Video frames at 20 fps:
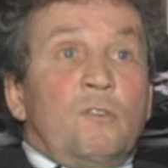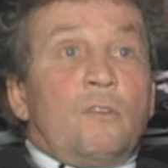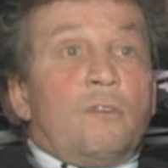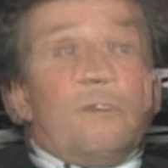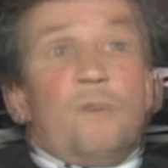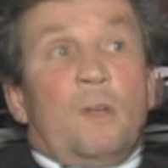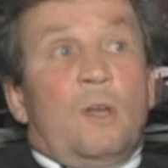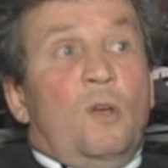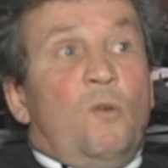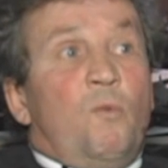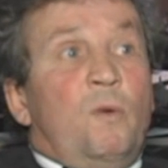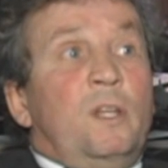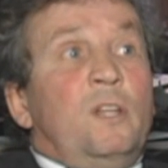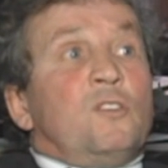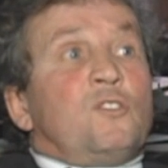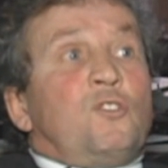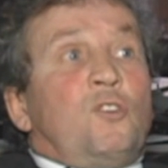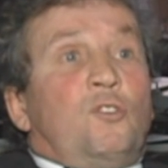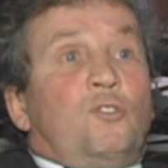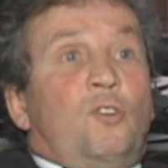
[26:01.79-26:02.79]
So we
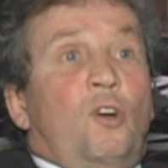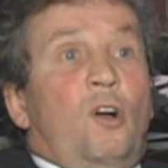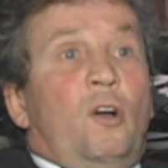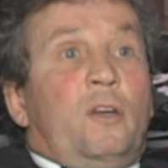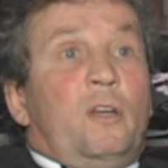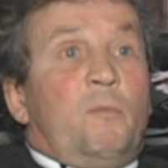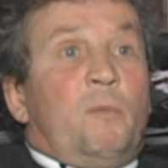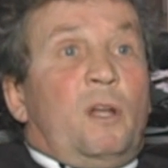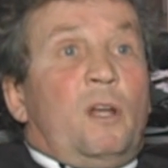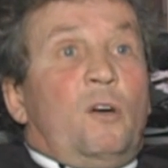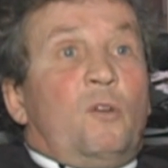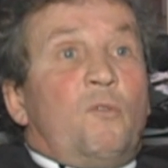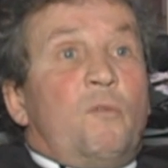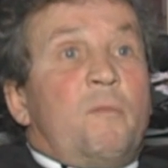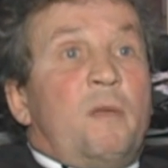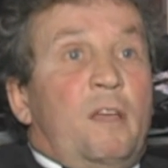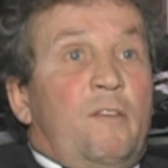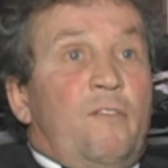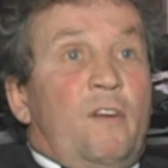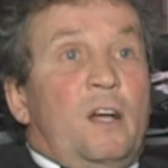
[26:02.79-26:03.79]
need to start talking about, how do
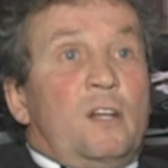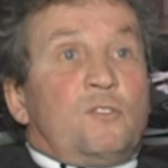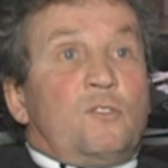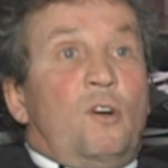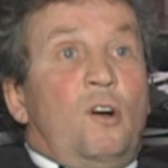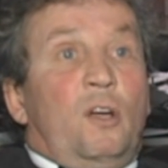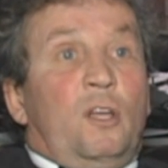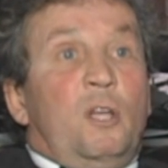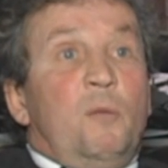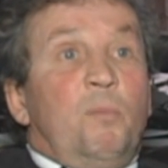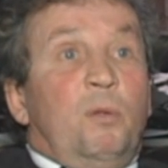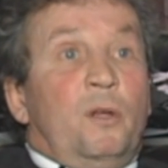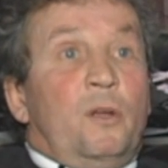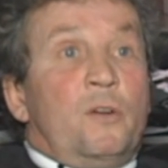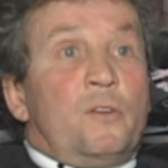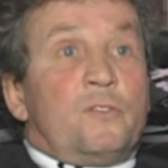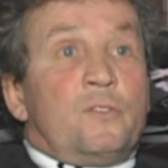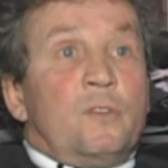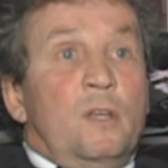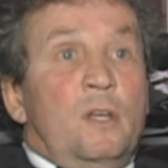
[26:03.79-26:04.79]
we make fast hockey
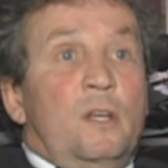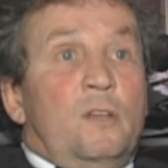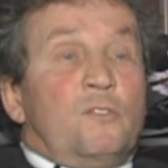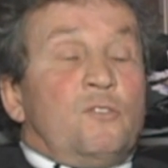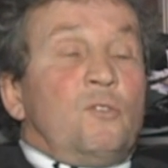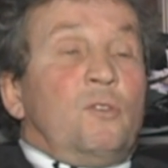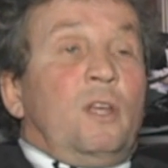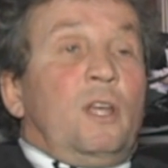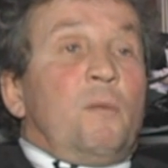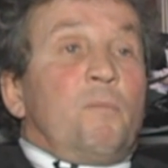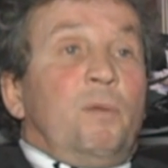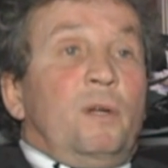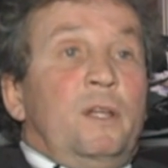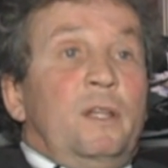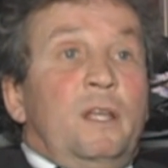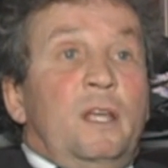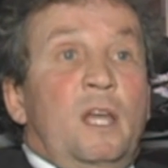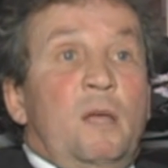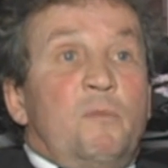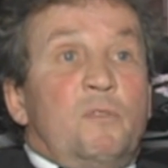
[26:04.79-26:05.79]
players so they can play
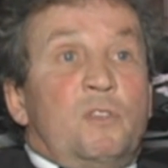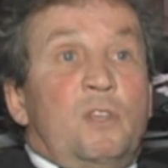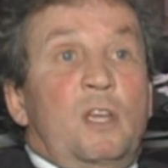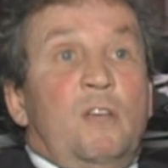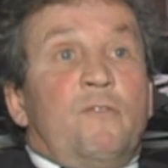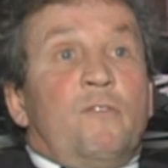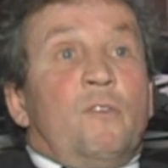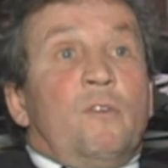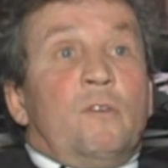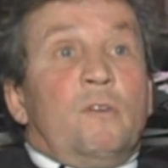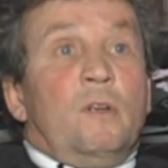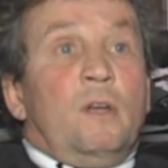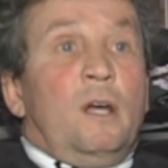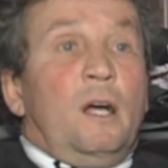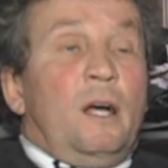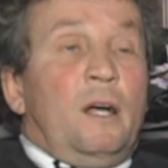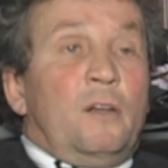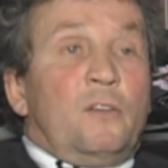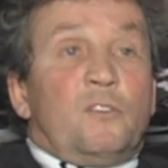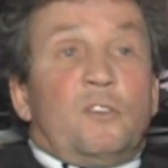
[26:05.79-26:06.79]
the game safer,
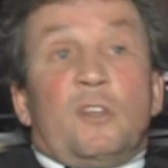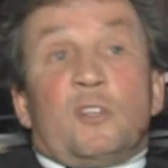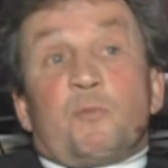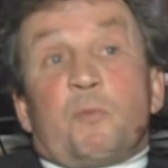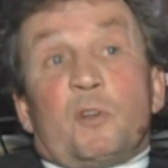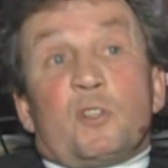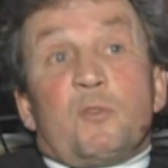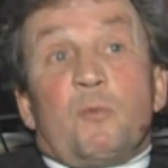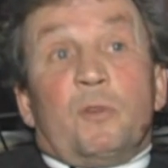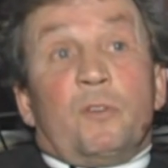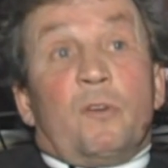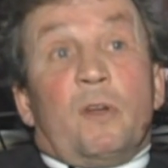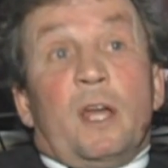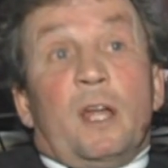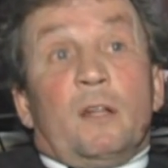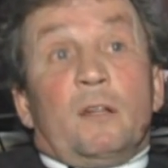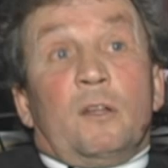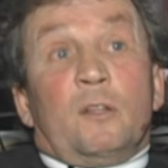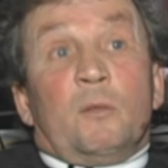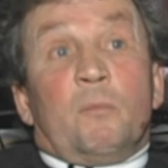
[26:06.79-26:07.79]
especially when they're
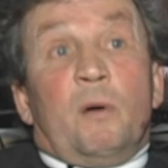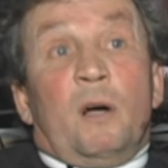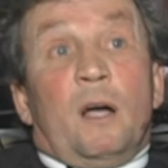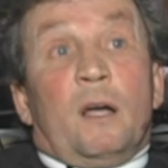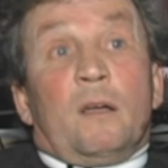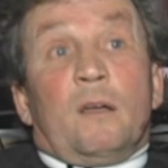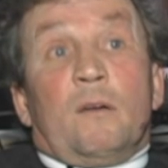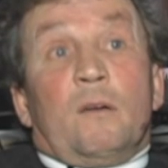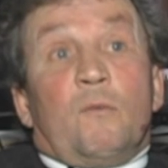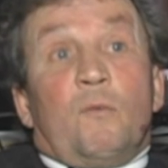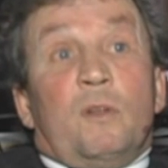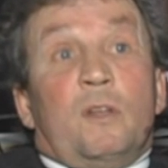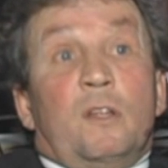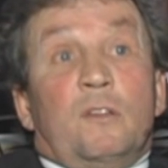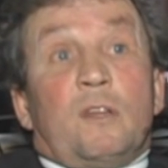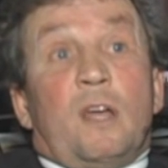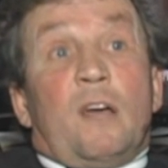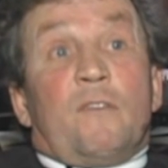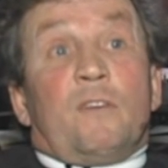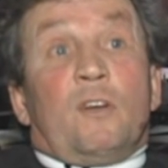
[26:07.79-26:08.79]
handling the puck. We
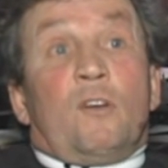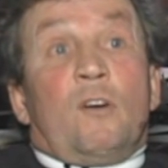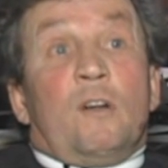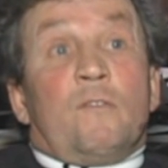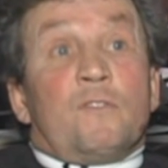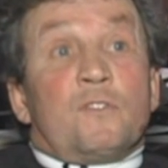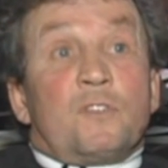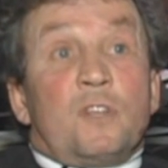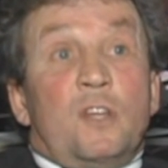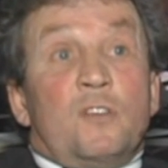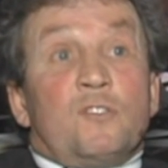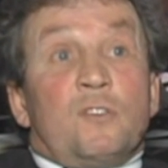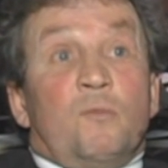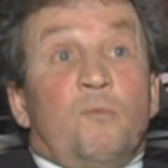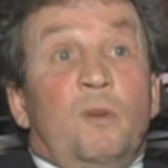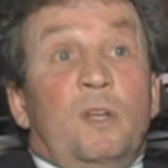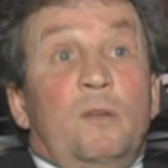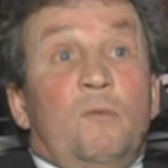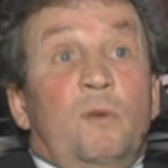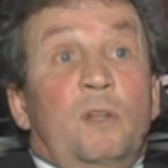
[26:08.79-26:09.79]
need to have that
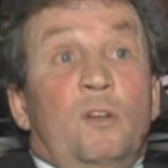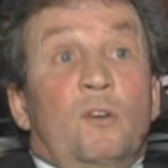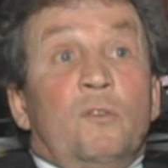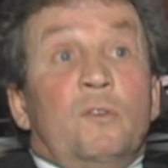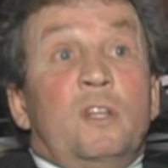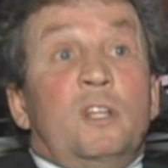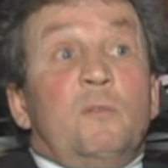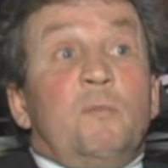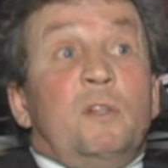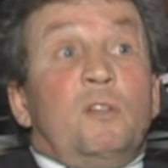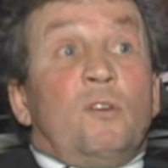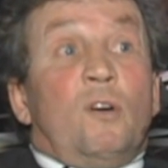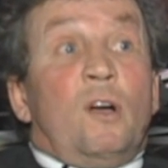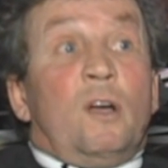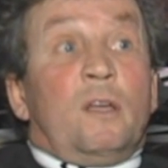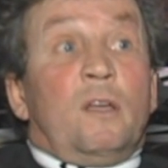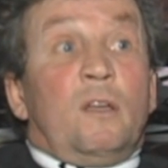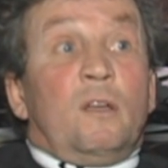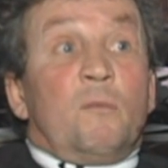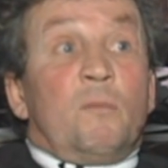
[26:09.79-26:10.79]
conversation. We don't need to be
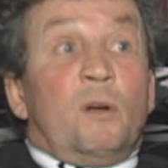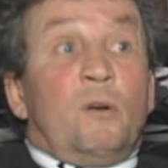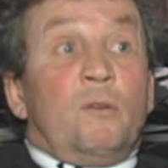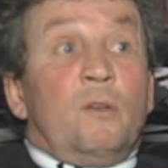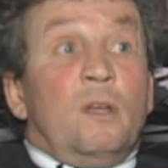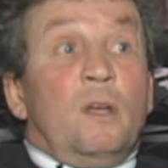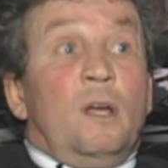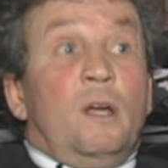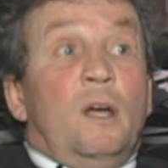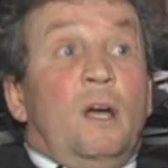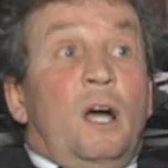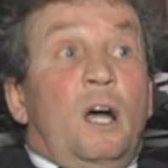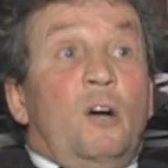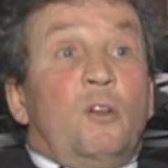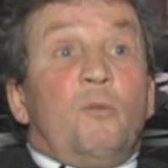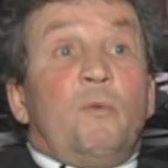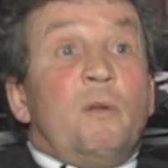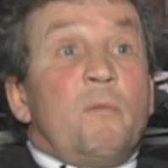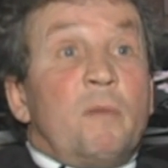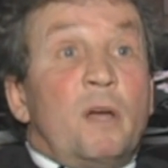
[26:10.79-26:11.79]
talking about,
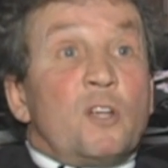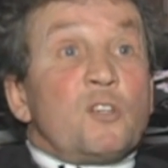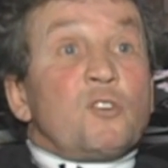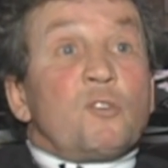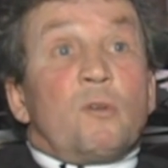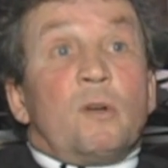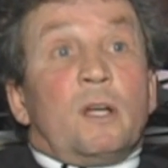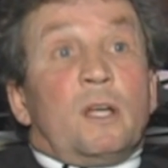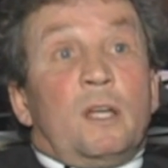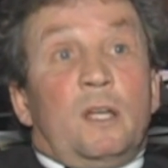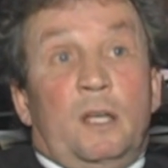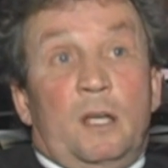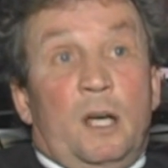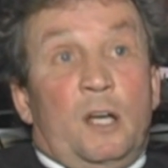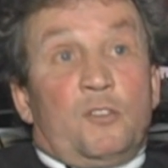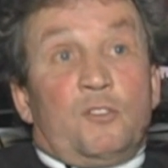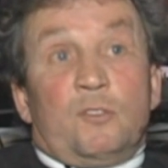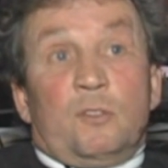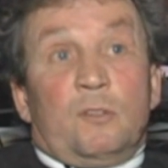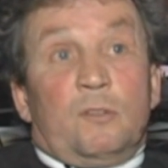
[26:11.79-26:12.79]
how do we measure a
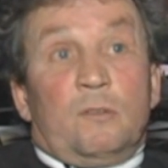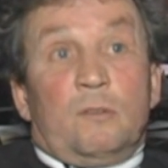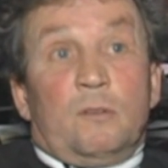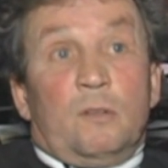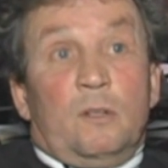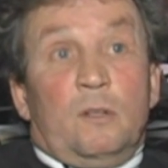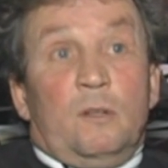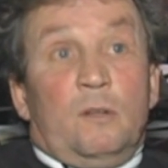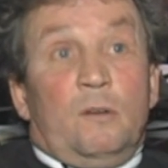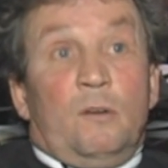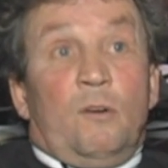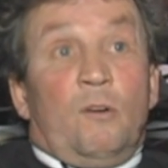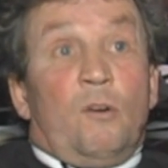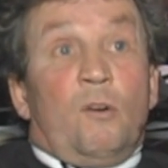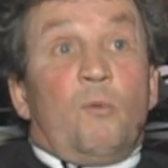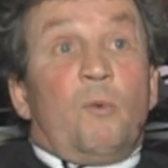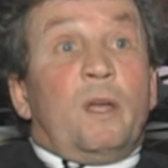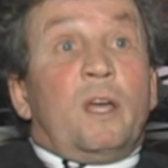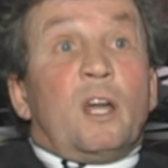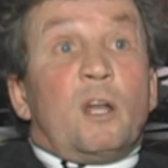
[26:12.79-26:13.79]
concussion,
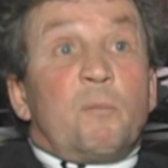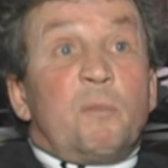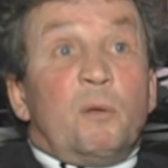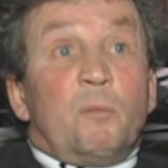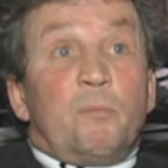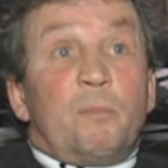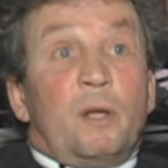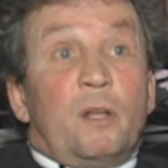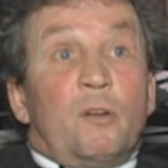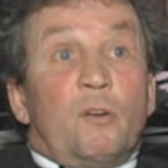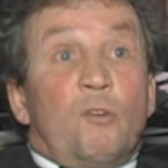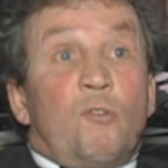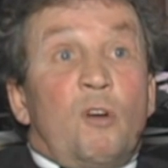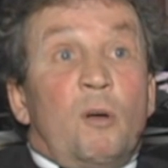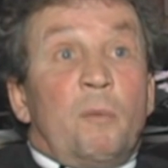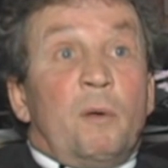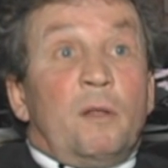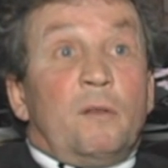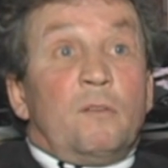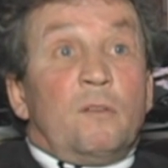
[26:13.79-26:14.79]
or we got to build better
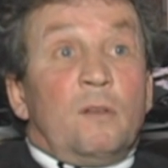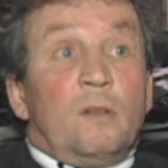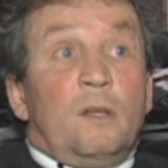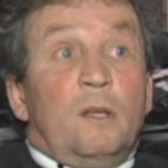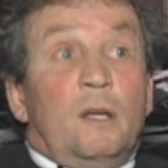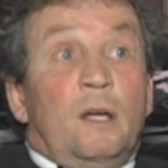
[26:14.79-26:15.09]
equipment.